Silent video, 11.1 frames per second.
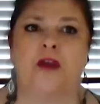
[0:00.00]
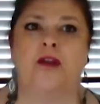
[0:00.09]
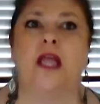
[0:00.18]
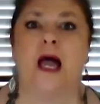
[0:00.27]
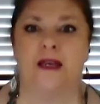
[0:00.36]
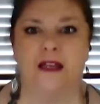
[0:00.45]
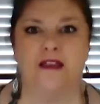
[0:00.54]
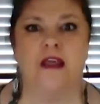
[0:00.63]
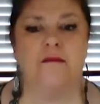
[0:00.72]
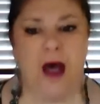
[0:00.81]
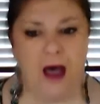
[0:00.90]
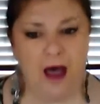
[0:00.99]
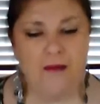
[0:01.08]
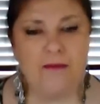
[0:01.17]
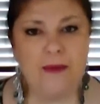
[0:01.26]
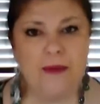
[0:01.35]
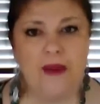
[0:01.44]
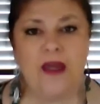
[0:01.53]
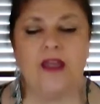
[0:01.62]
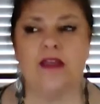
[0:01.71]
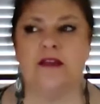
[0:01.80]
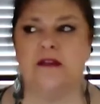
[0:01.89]
Lining them up
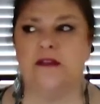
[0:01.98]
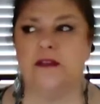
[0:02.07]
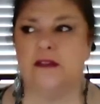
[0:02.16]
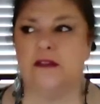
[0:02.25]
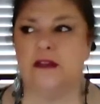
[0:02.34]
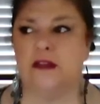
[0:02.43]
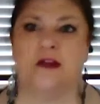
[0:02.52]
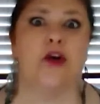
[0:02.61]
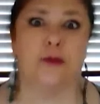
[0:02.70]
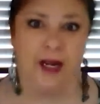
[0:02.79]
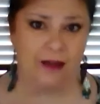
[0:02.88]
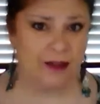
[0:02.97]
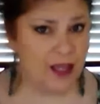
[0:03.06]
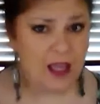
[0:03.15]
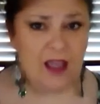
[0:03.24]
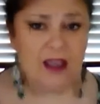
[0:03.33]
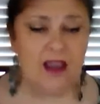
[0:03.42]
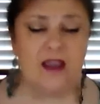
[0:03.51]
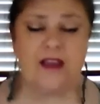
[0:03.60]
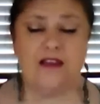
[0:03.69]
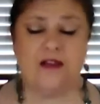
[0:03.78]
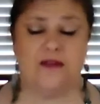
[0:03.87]
correctly
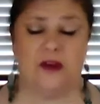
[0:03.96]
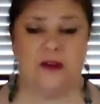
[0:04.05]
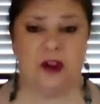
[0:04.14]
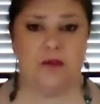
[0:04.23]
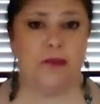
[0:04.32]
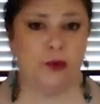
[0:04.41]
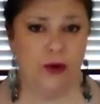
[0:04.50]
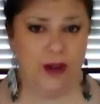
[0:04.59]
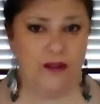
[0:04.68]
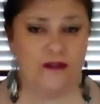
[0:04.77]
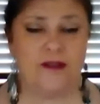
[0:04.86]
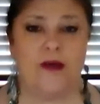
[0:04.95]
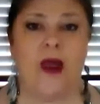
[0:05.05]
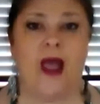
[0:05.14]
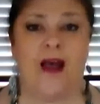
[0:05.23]
is very important, so